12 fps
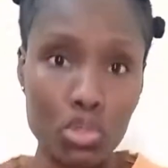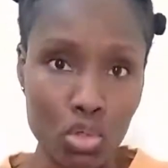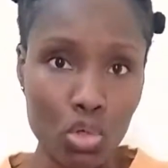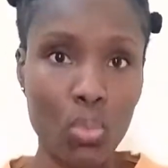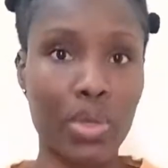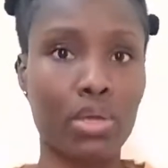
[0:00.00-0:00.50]

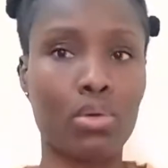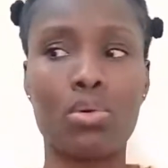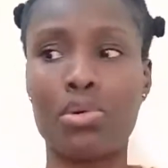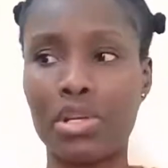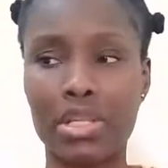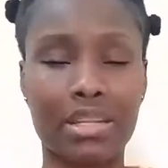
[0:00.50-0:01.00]
doing,
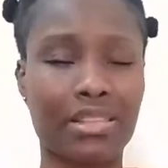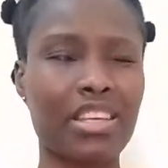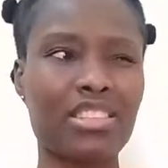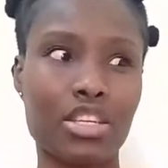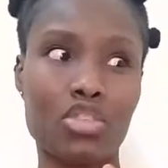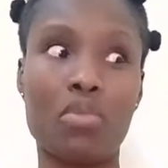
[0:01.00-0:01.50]
or the
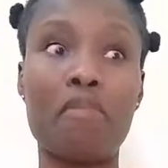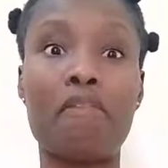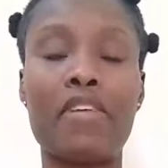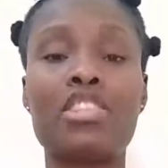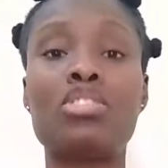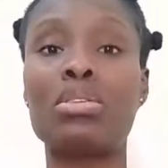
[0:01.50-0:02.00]
things that you
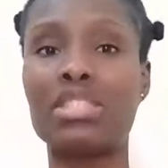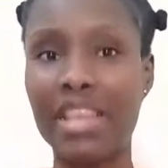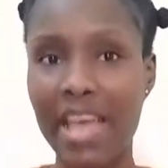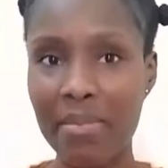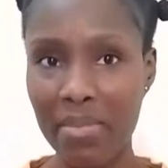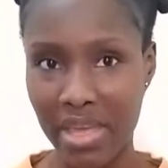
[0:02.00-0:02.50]
invest your
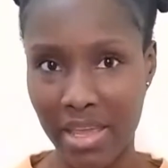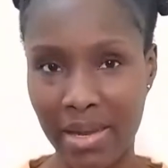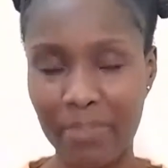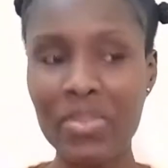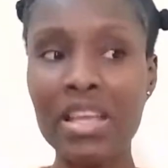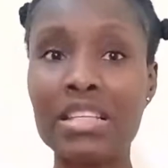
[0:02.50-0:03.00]
time
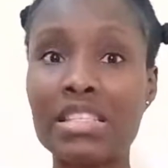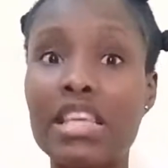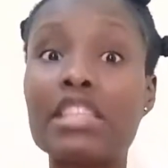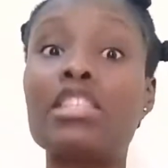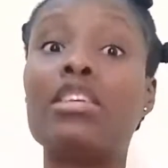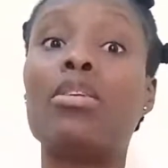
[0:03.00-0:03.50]
in,
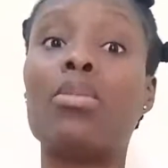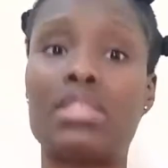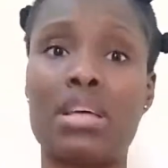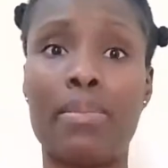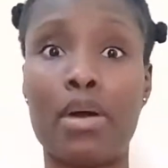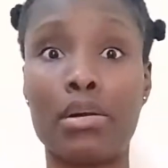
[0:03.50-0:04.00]
says a
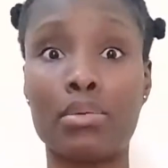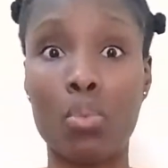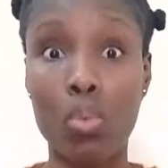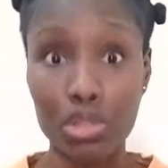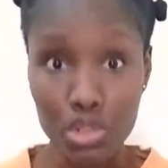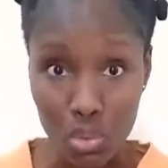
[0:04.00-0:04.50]
lot about
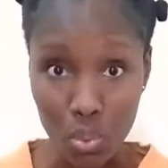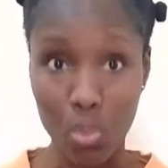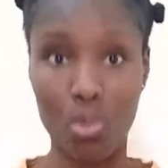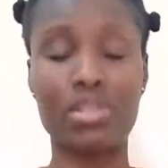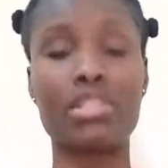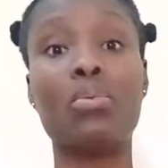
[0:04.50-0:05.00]
what you
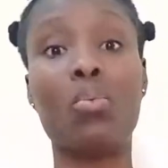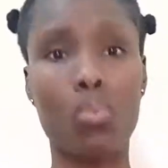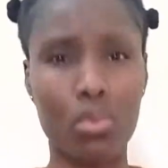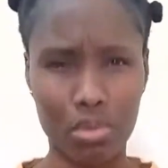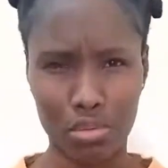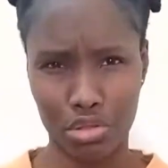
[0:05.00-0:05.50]
want and
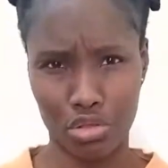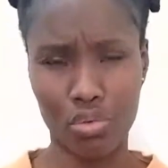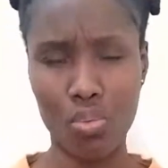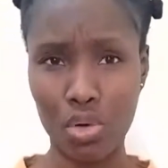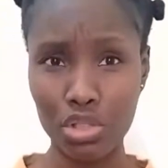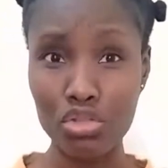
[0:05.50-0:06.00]

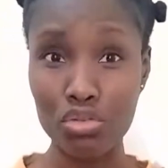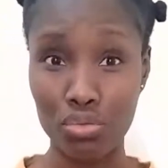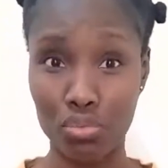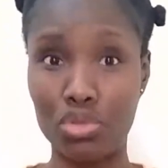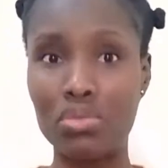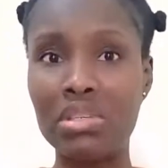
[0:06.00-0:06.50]
what
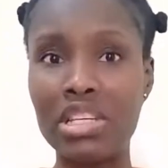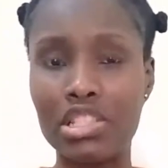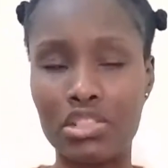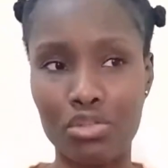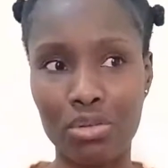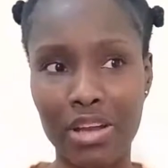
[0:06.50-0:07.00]
you
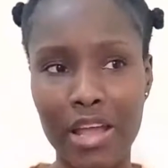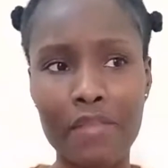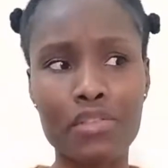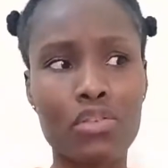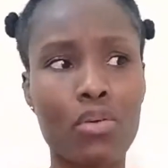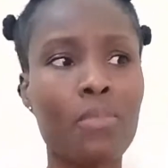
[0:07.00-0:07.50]
need in your
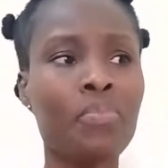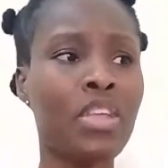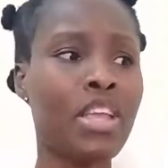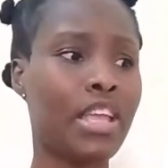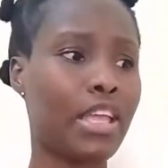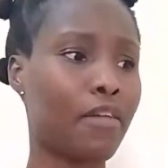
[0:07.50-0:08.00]
life. So
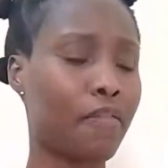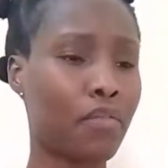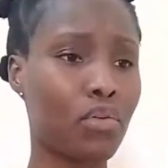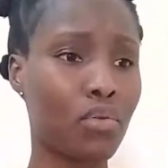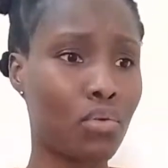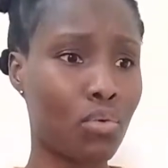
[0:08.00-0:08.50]

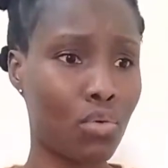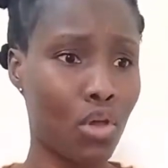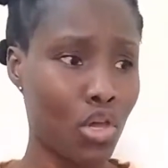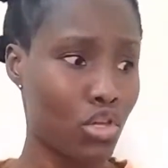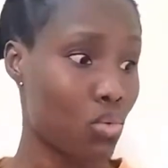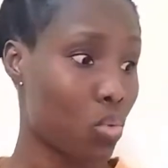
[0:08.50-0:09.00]
if you
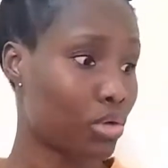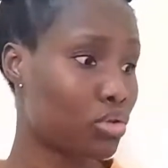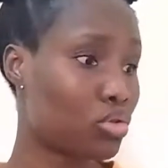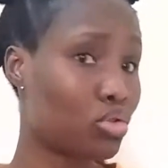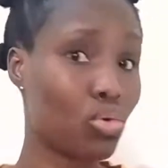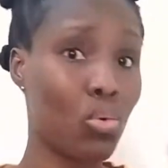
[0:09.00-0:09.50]
want
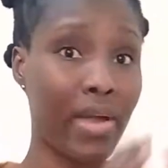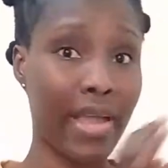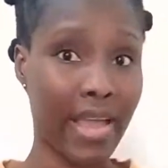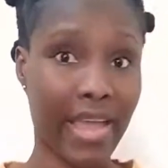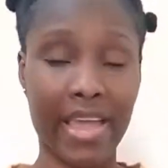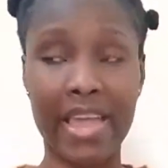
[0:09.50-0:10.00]
to do
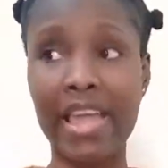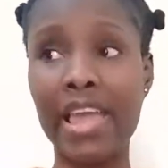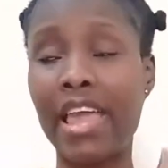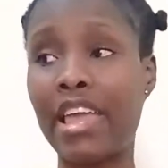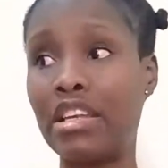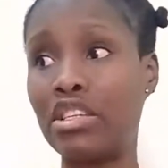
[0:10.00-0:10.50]

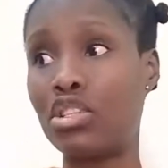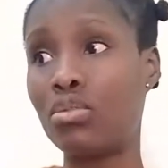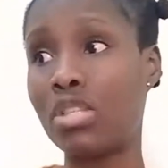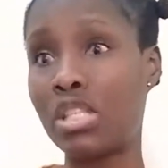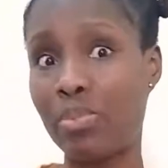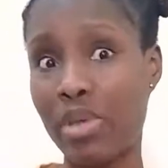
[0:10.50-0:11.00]
A and
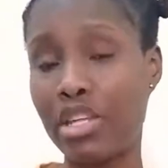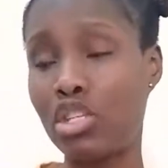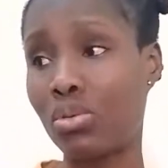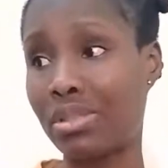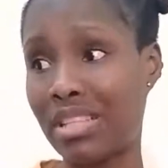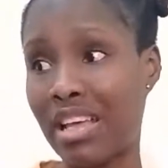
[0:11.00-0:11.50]
you
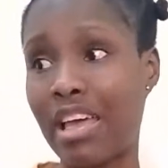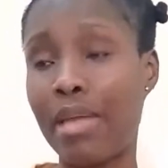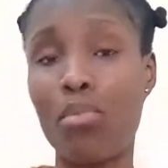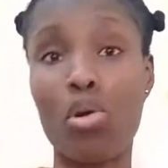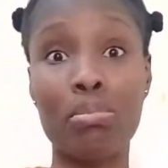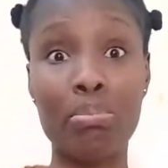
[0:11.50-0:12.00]
spend your
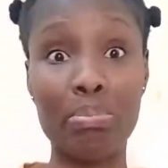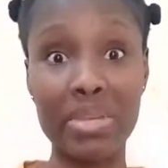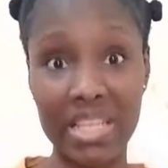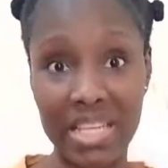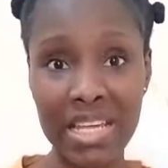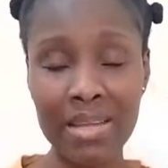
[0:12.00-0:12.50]
time on
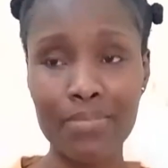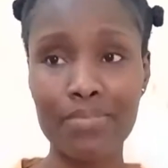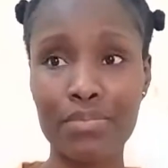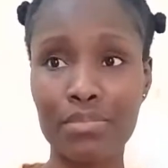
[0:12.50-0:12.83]
B,